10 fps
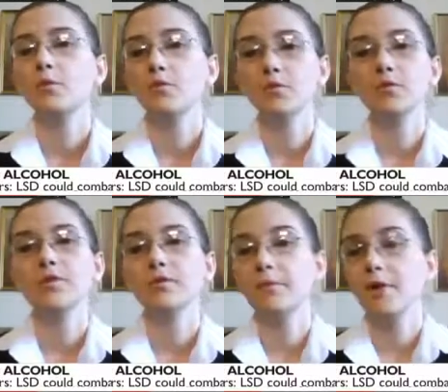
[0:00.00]
who
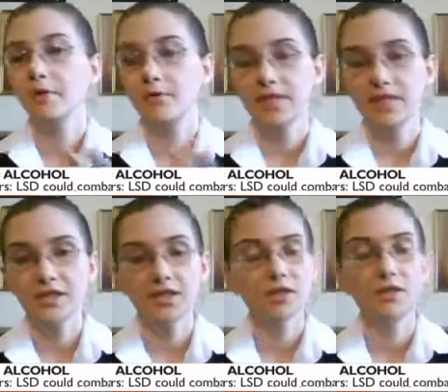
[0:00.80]

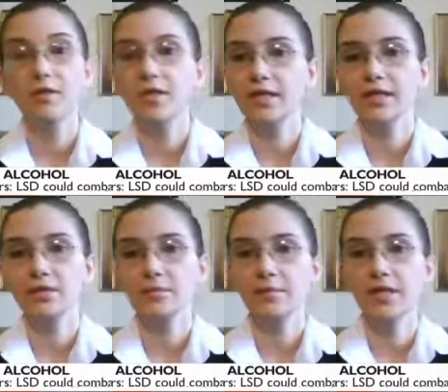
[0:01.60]
each,
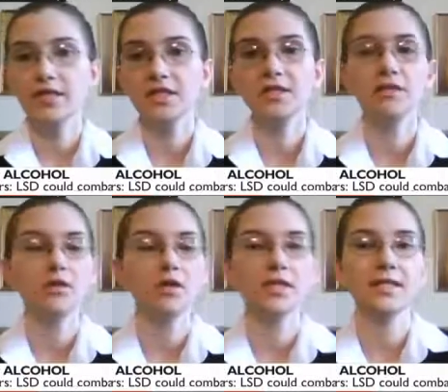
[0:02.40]
each patient either
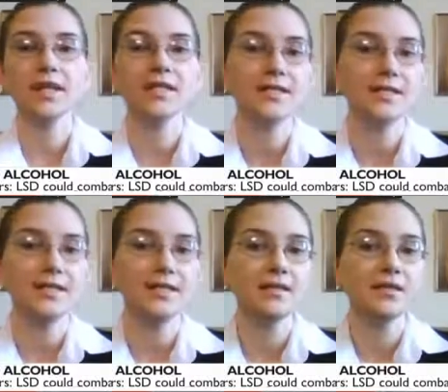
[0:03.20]
got
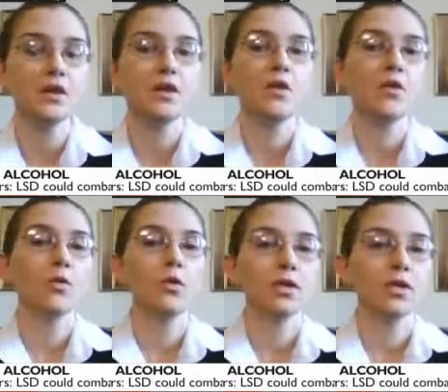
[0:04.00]
LSD
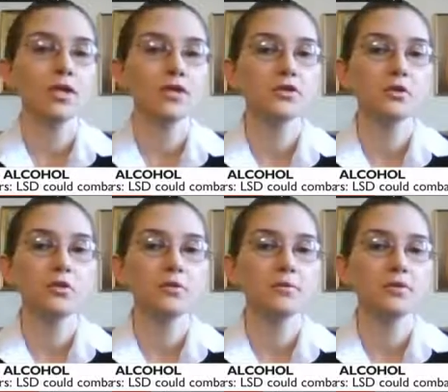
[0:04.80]
or a
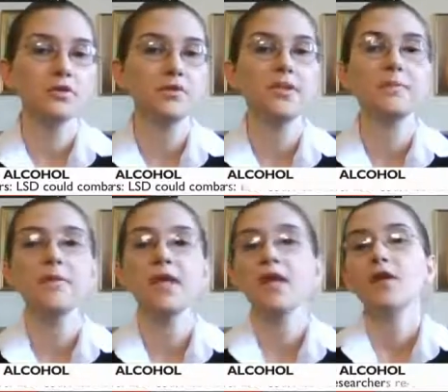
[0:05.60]
control treatment.
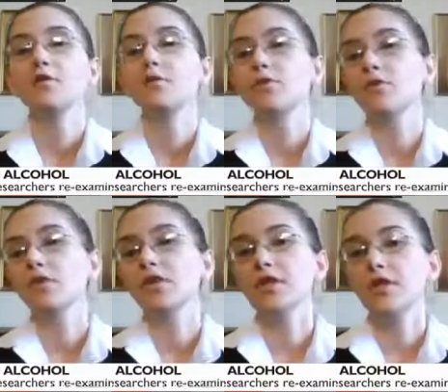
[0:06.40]
We
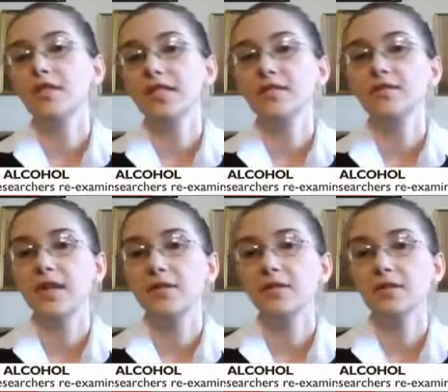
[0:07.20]
pool all the data
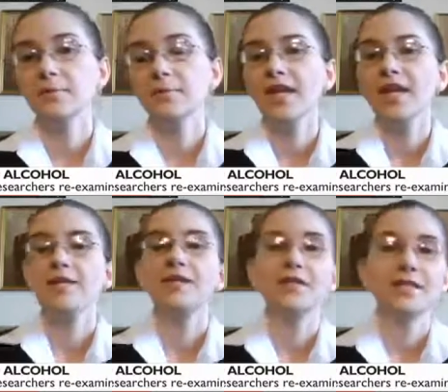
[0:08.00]
together.
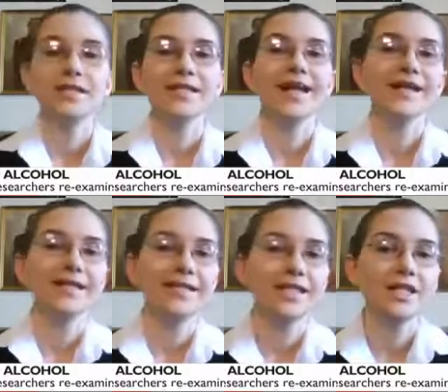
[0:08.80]
There's a
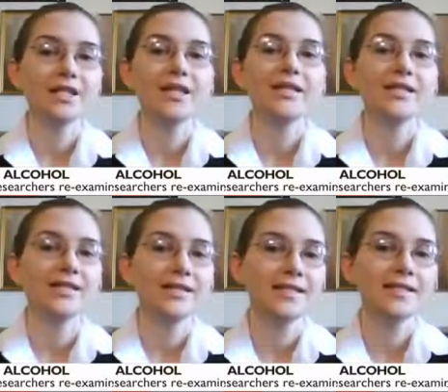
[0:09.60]
clear and
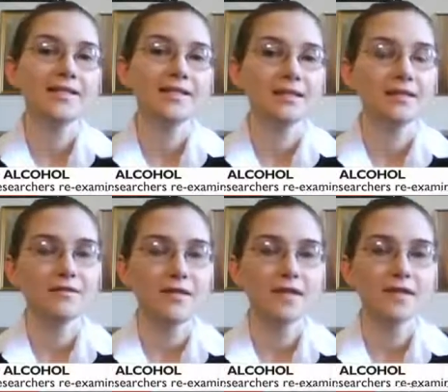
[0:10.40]
consistent
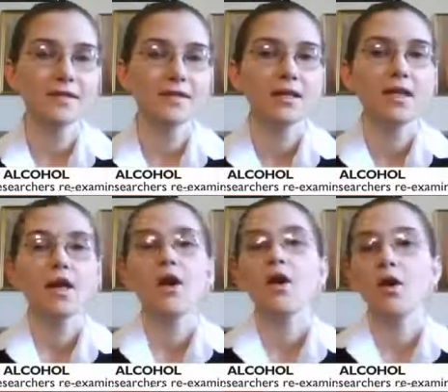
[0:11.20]
effect
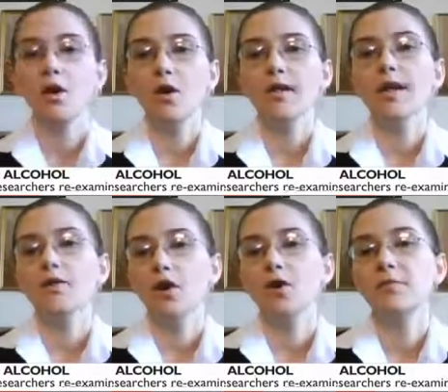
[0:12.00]
on
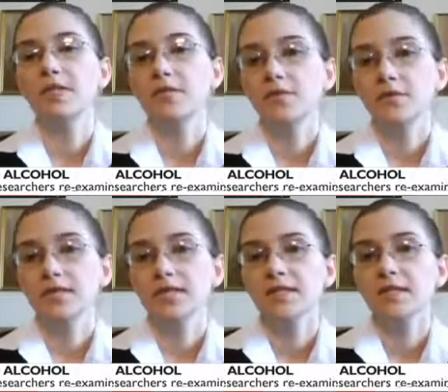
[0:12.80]
alcohol
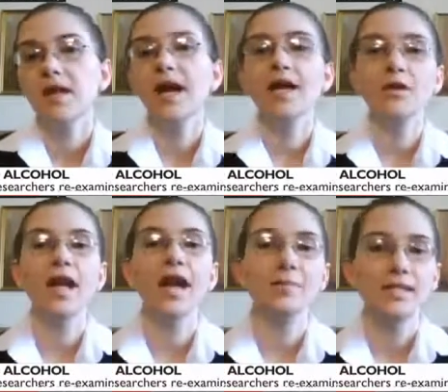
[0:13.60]
misuse and on
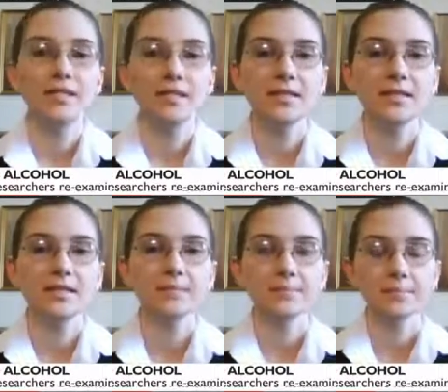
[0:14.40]
abstinence.